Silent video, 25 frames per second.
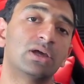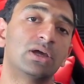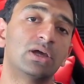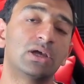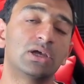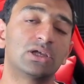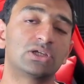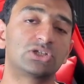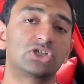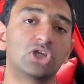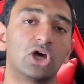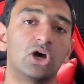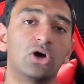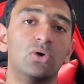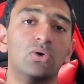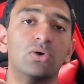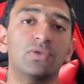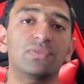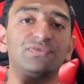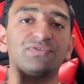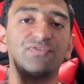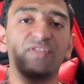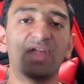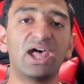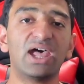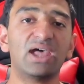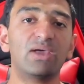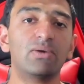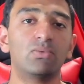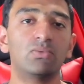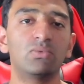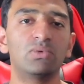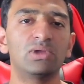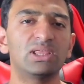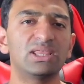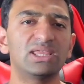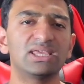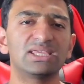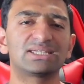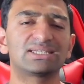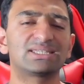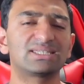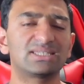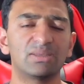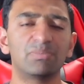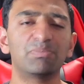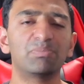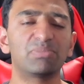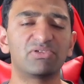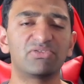So that really
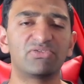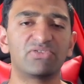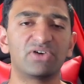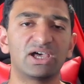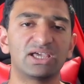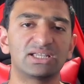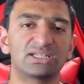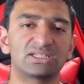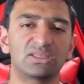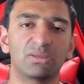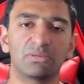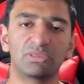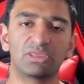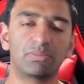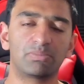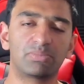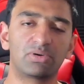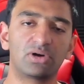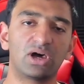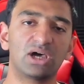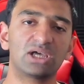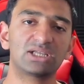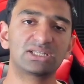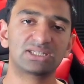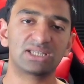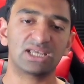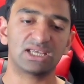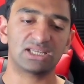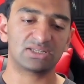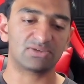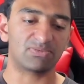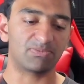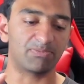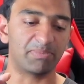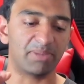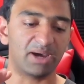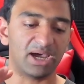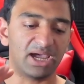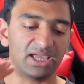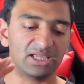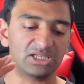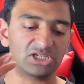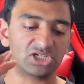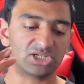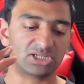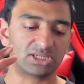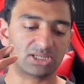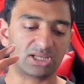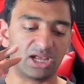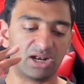simplifies the process by
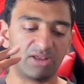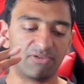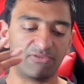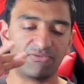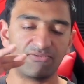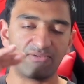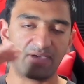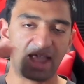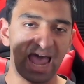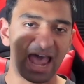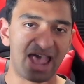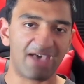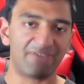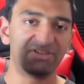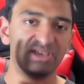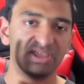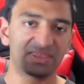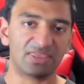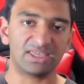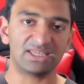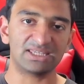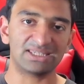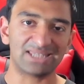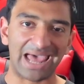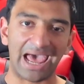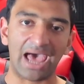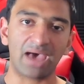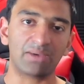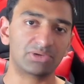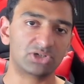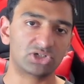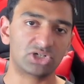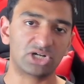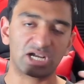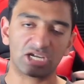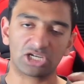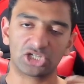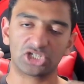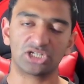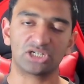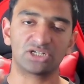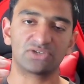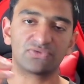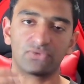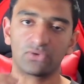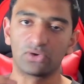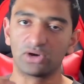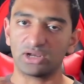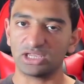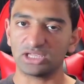just kind of having these abstractions
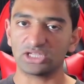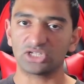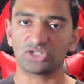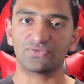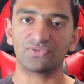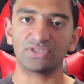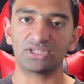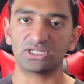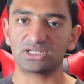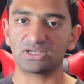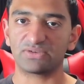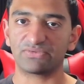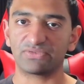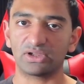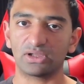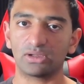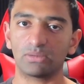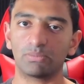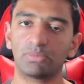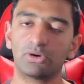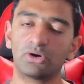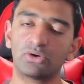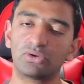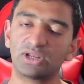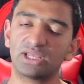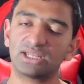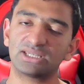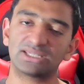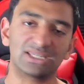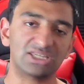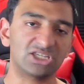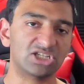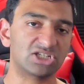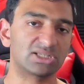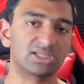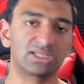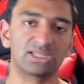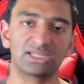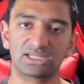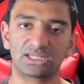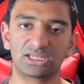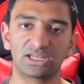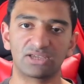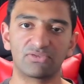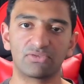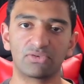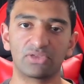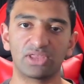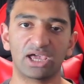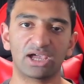for each of these different components and just listening
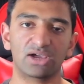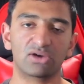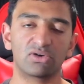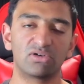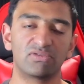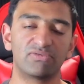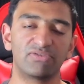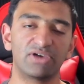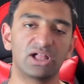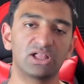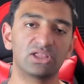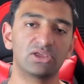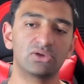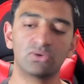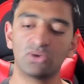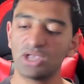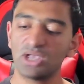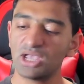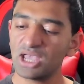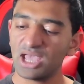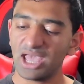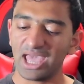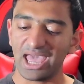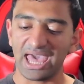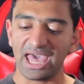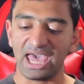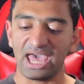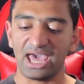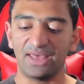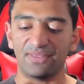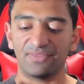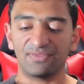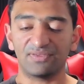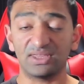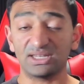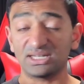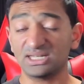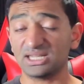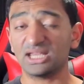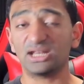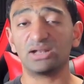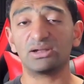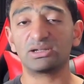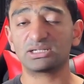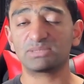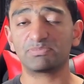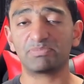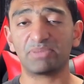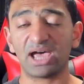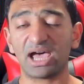for that core value. And the data
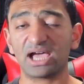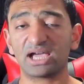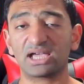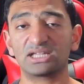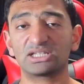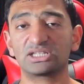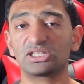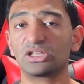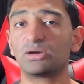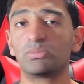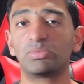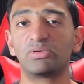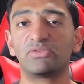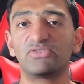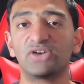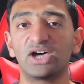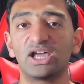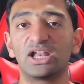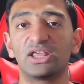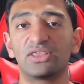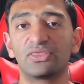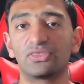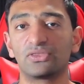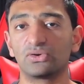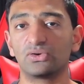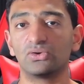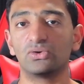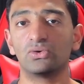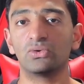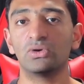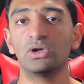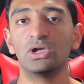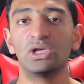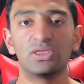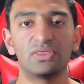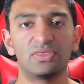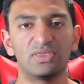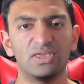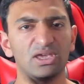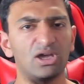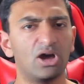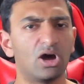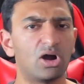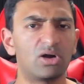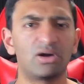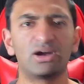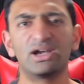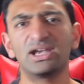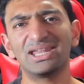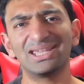packets that are provided through the
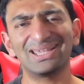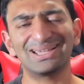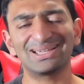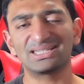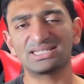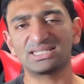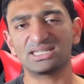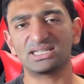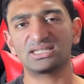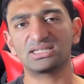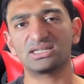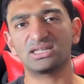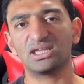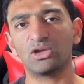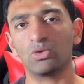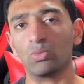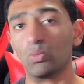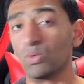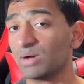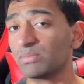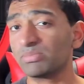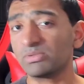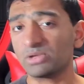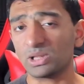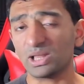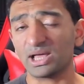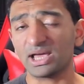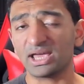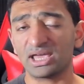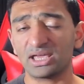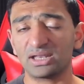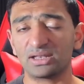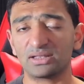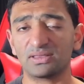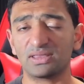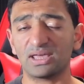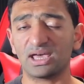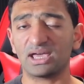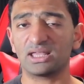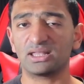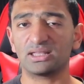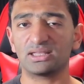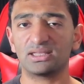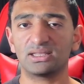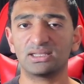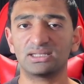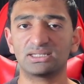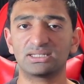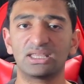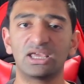already existing web client that
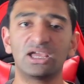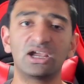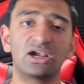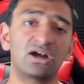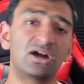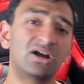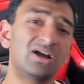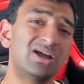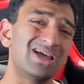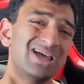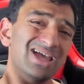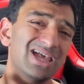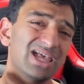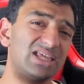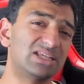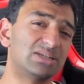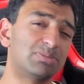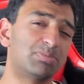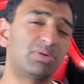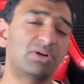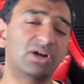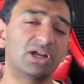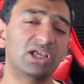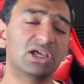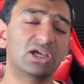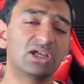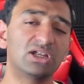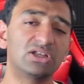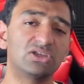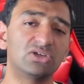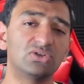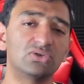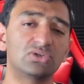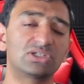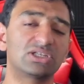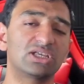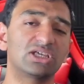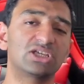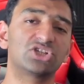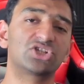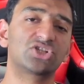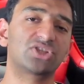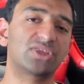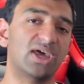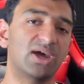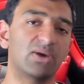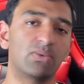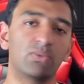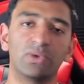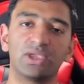is there is pretty good usage
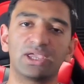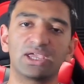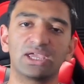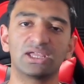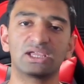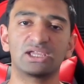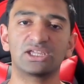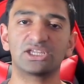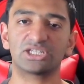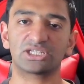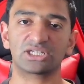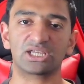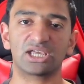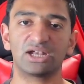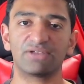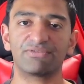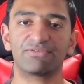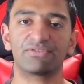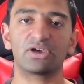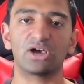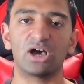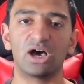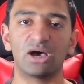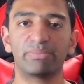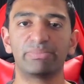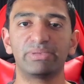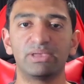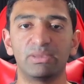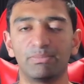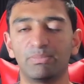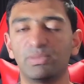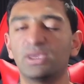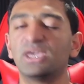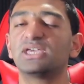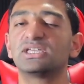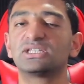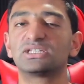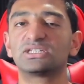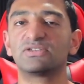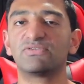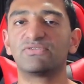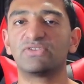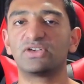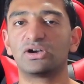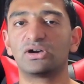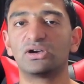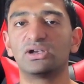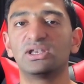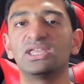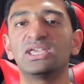that we can just kind of copy and paste to fit our
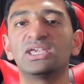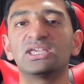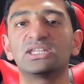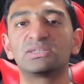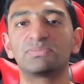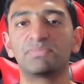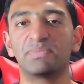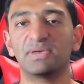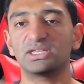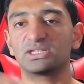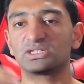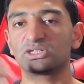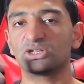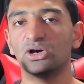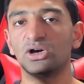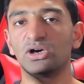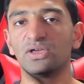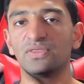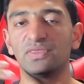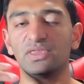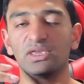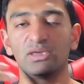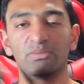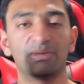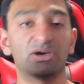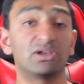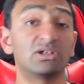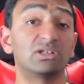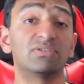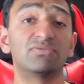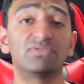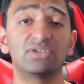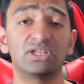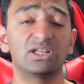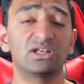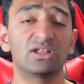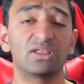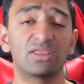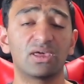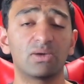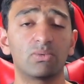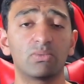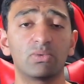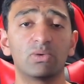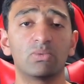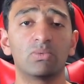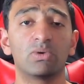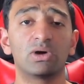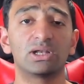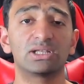needs based on the amount of data that we
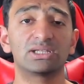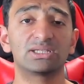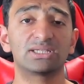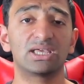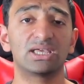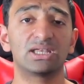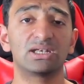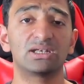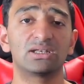want to send.